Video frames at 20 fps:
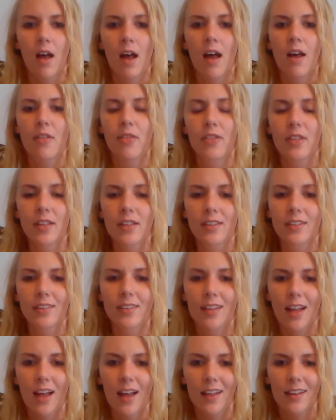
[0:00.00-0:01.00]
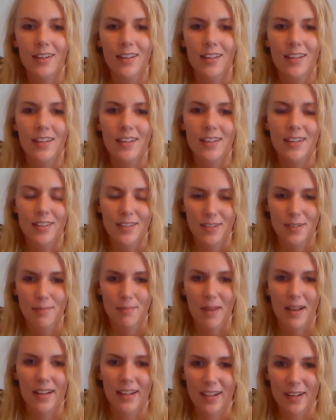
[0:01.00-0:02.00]
I think that he is
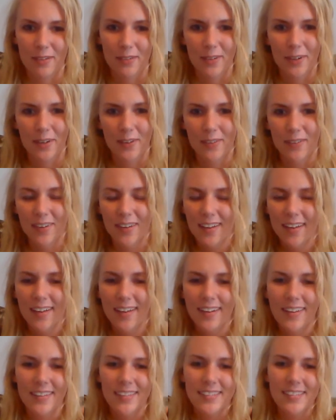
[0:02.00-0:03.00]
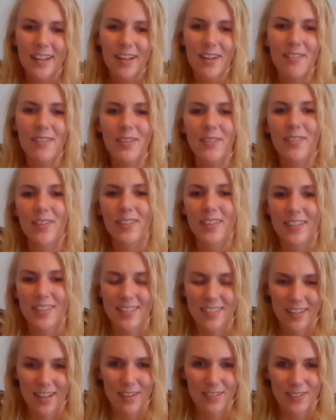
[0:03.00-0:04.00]
my hero, because everyone that
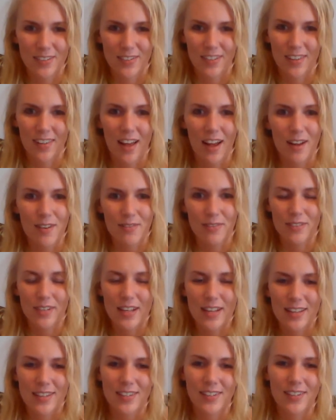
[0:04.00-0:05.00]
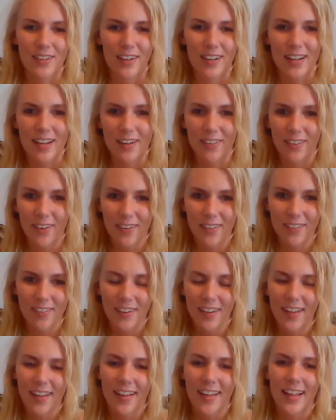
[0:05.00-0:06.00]
saves your life is your hero,
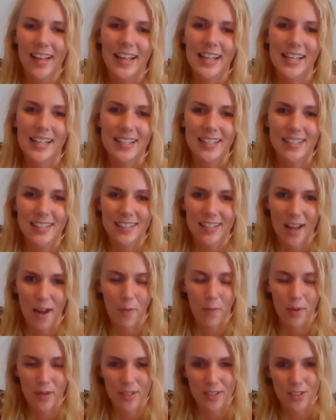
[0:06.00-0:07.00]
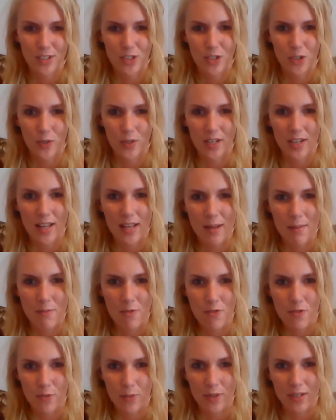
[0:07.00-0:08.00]
and I wanted to treat
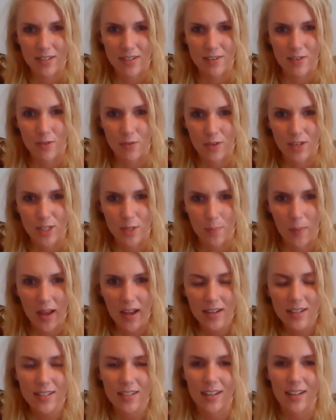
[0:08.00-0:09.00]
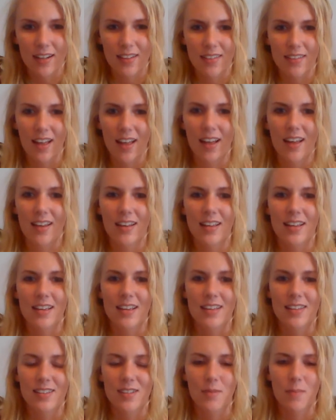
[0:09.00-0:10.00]
him with respect, and that
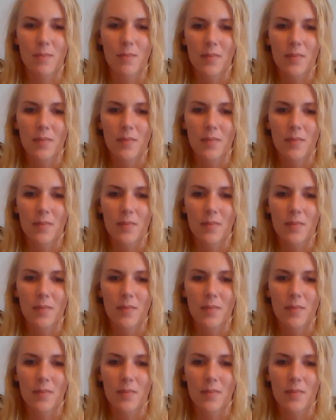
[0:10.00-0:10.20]
is